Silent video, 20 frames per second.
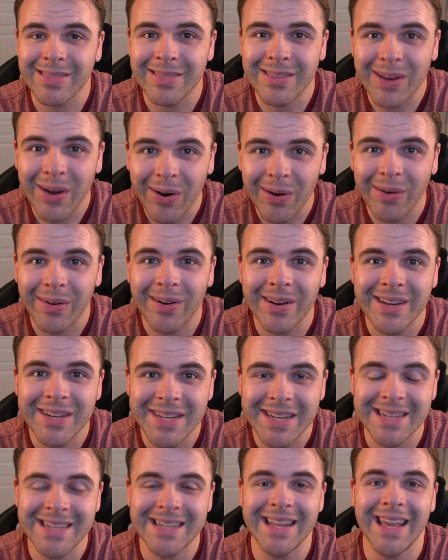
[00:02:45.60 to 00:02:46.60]

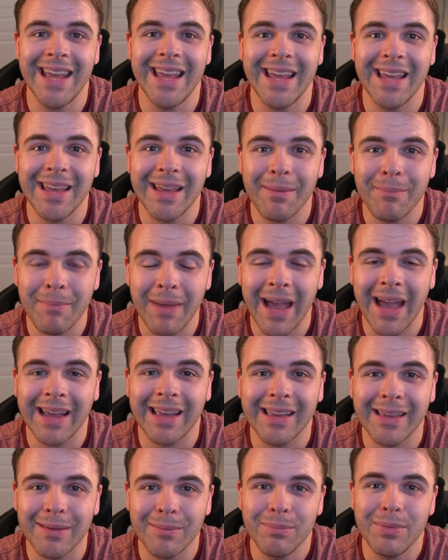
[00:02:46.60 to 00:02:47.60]
current day
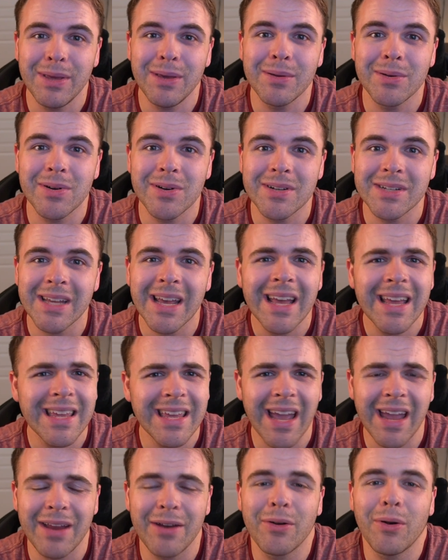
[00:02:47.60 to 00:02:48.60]
Mac computers,
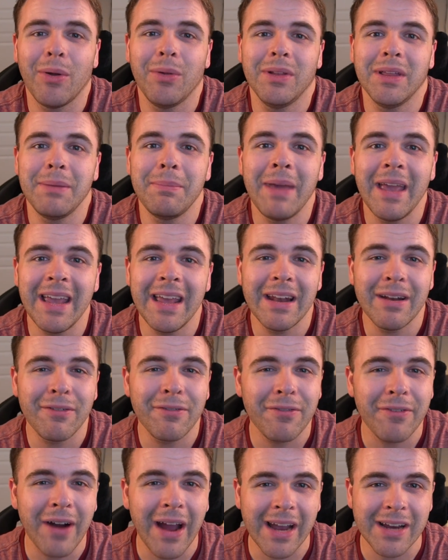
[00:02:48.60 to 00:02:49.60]
yet you're only paying a
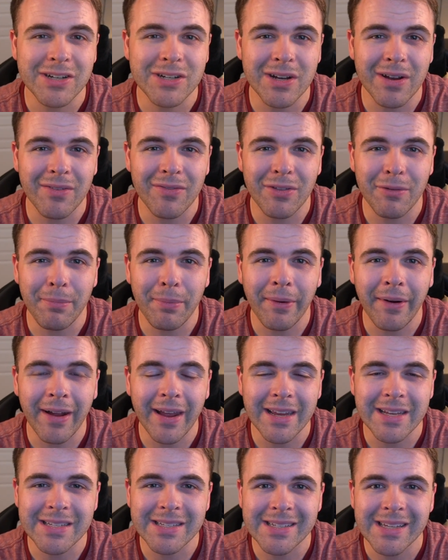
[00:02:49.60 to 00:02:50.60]
fraction of the
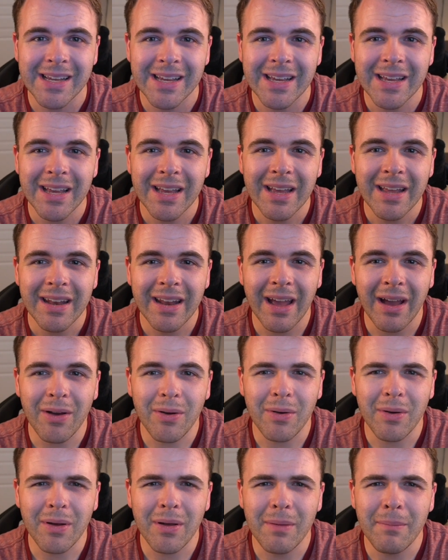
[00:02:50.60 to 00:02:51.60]
price.
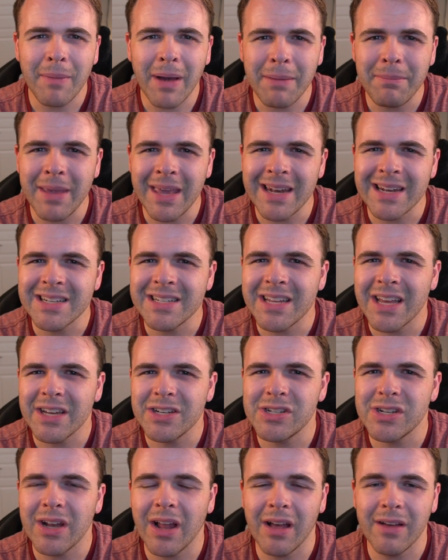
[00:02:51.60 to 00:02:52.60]
Now, my main
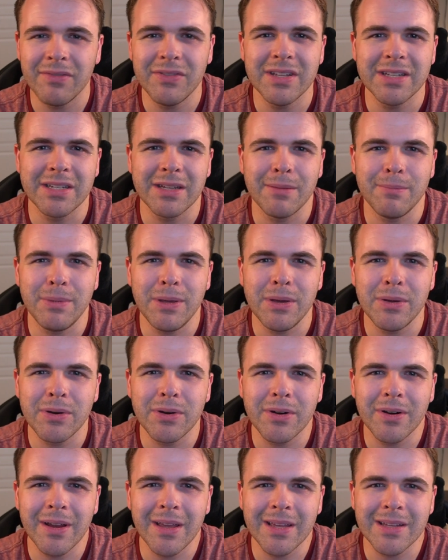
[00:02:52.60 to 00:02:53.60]
intention of this
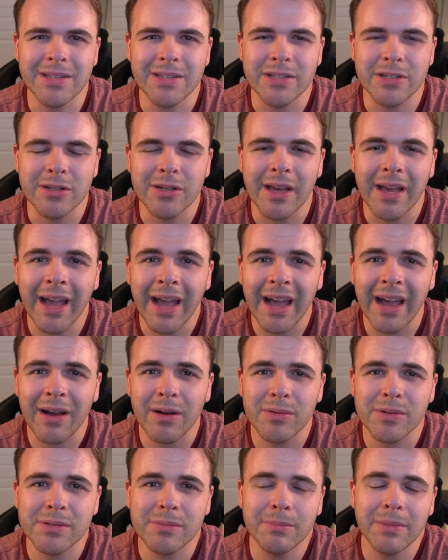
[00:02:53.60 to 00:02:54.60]
computer is to
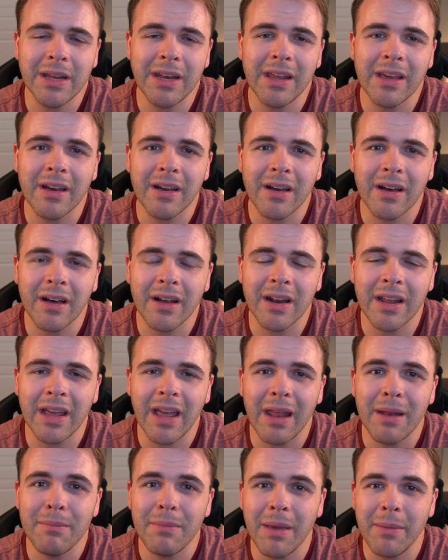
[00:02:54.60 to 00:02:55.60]
house media on
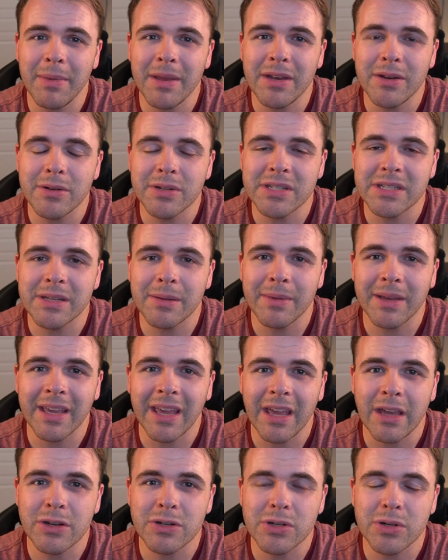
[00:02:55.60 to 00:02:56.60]
it and maybe do some
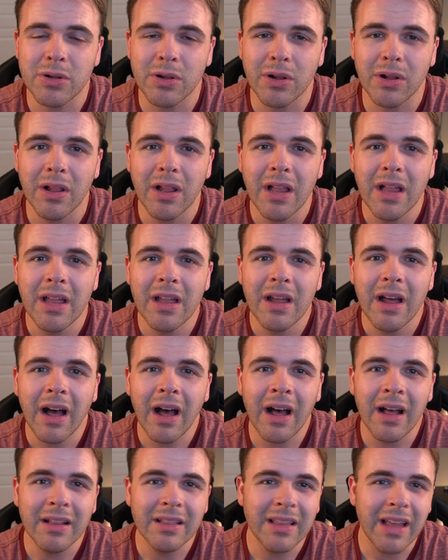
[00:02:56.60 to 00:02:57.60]
occasional
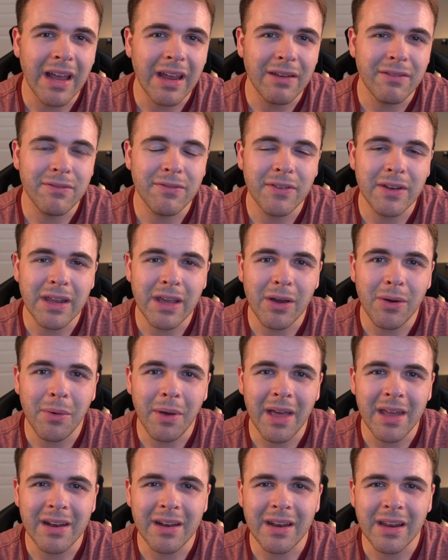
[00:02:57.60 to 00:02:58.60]
light video
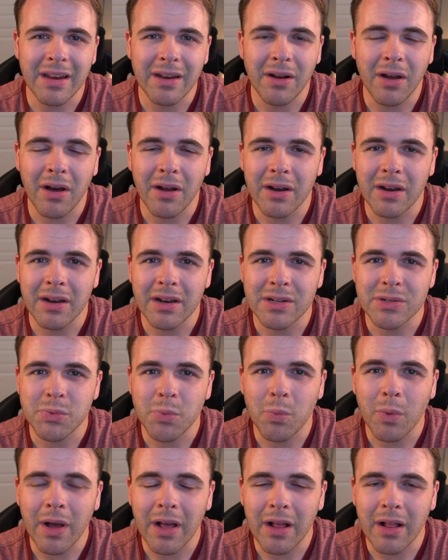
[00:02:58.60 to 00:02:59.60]
editing on it as
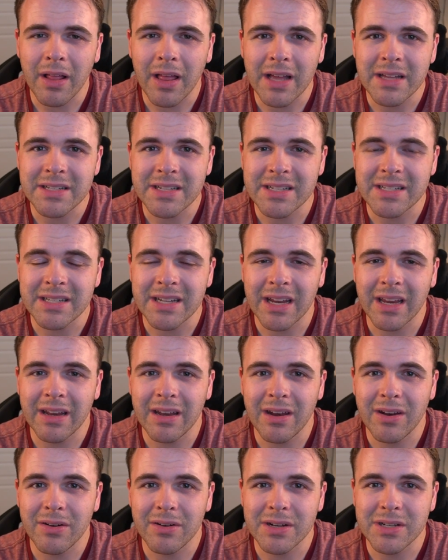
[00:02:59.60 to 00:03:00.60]
well as a
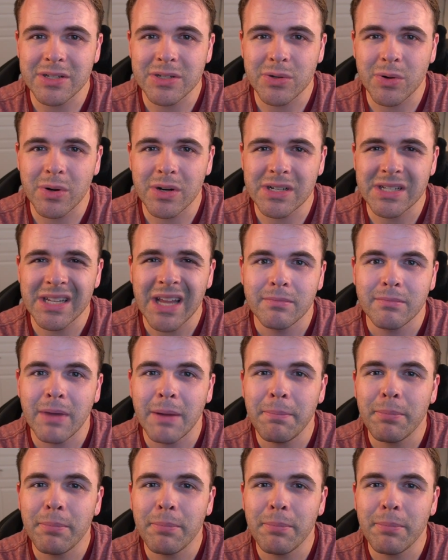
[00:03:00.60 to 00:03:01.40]
secondary source. My